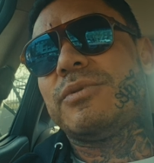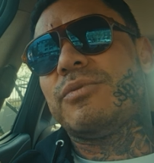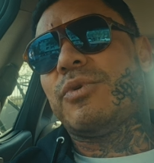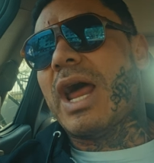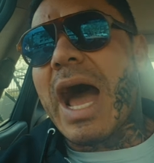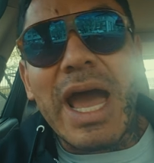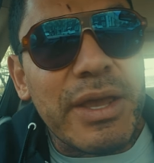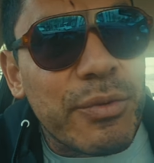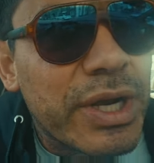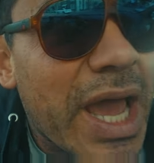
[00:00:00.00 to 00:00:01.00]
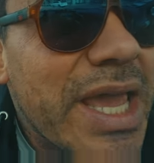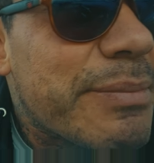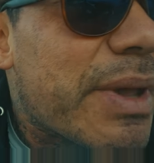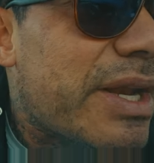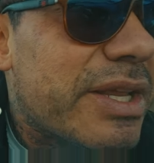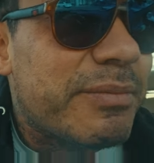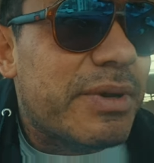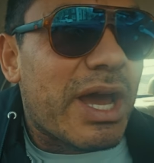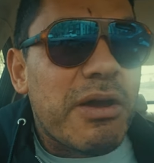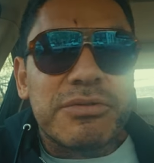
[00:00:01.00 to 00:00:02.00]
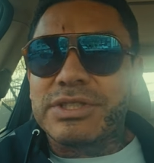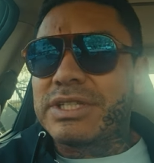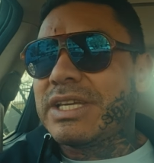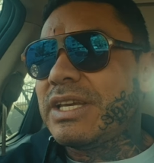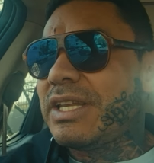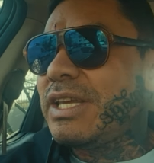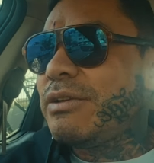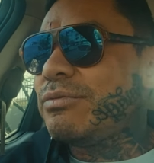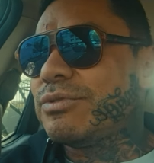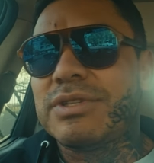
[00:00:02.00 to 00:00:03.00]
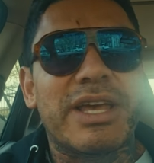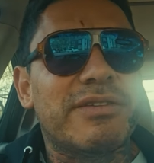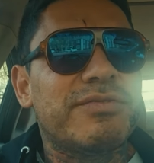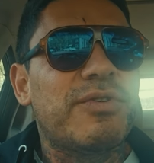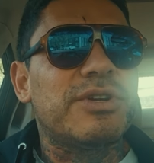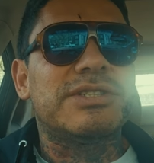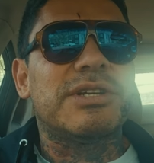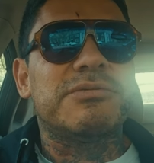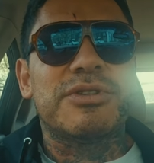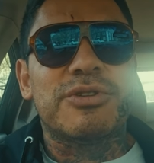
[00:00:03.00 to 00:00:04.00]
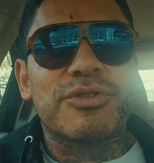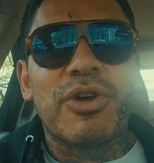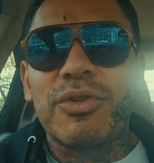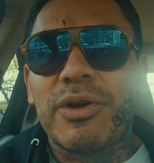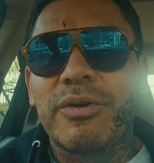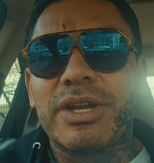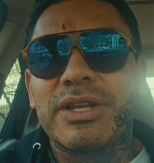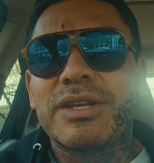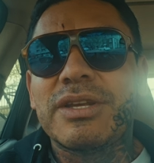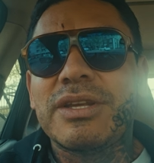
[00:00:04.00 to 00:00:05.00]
When I met him and I was a kid, he was like 40-something years old already.